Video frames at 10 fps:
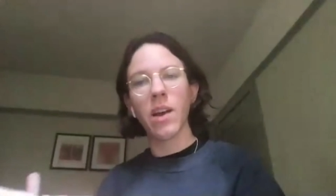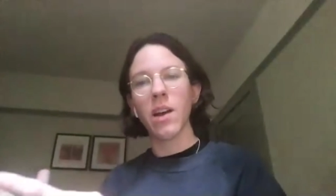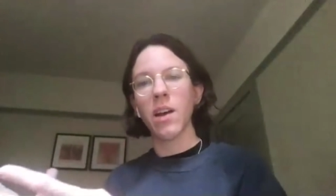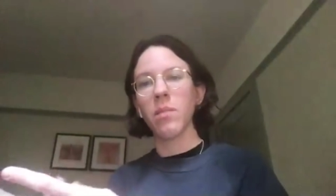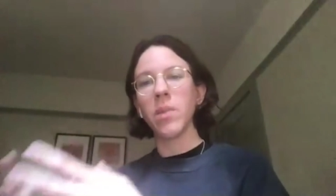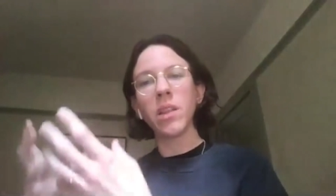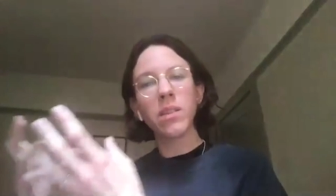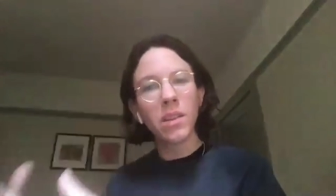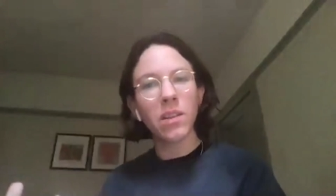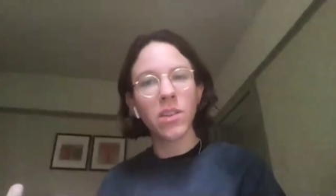a
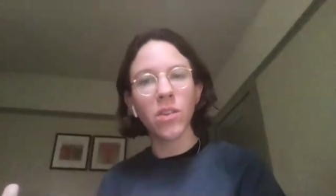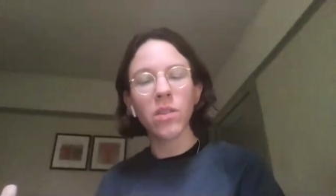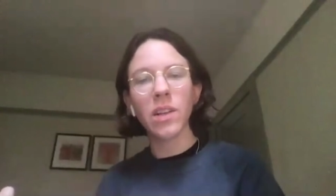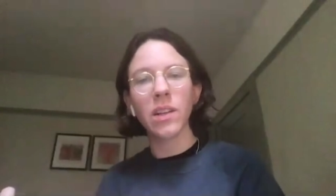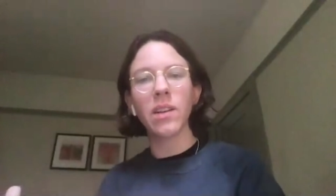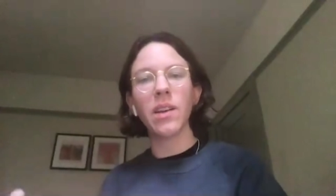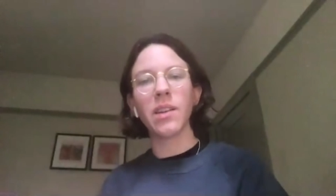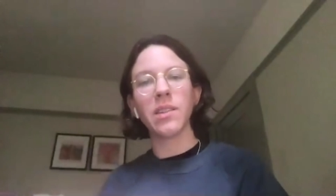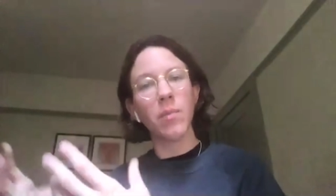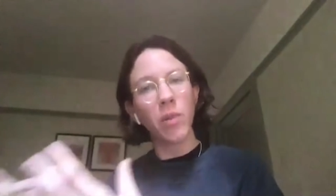militant union, a
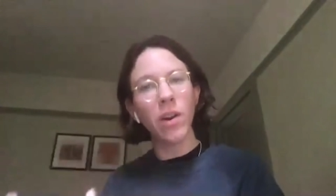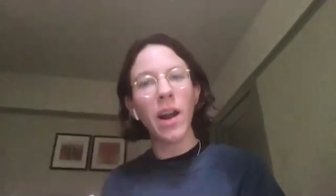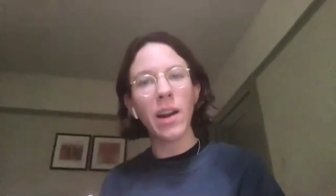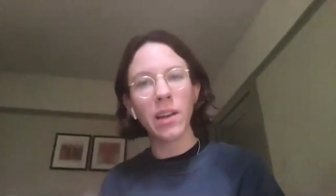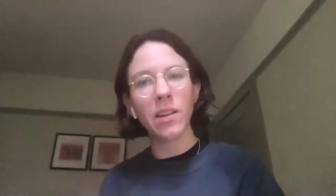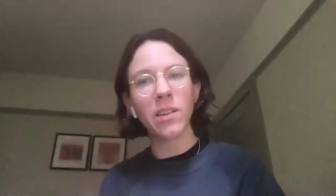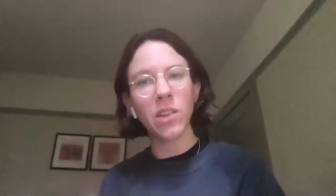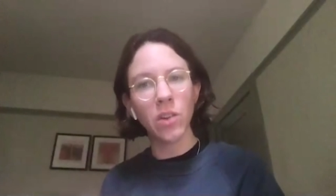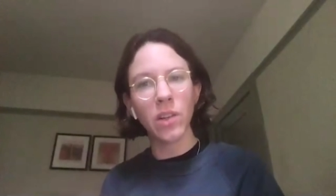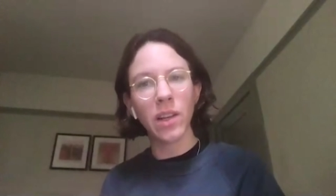democratic
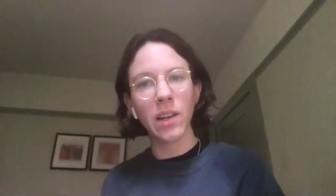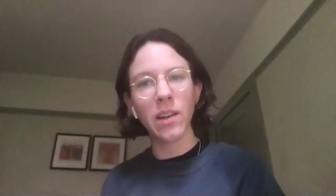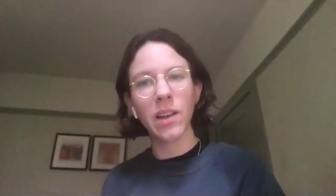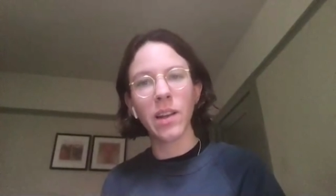union,